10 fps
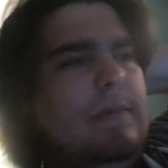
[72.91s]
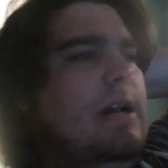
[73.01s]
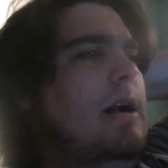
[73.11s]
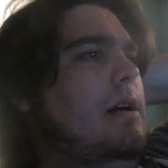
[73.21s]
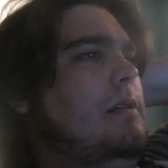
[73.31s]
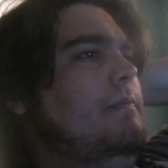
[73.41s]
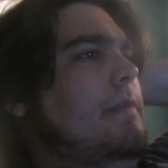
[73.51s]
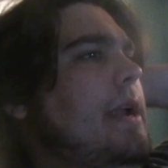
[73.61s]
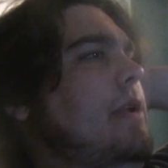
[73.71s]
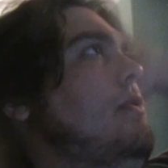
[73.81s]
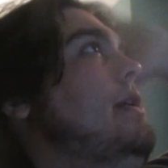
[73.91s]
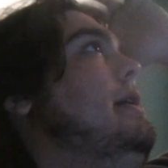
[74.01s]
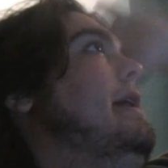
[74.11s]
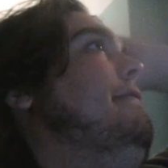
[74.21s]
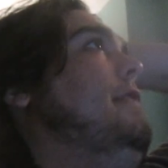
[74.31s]
Um, anyway,
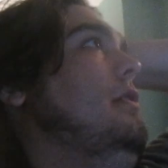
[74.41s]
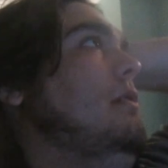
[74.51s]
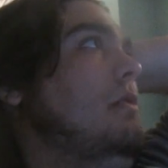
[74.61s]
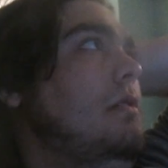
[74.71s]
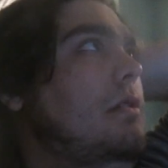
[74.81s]
after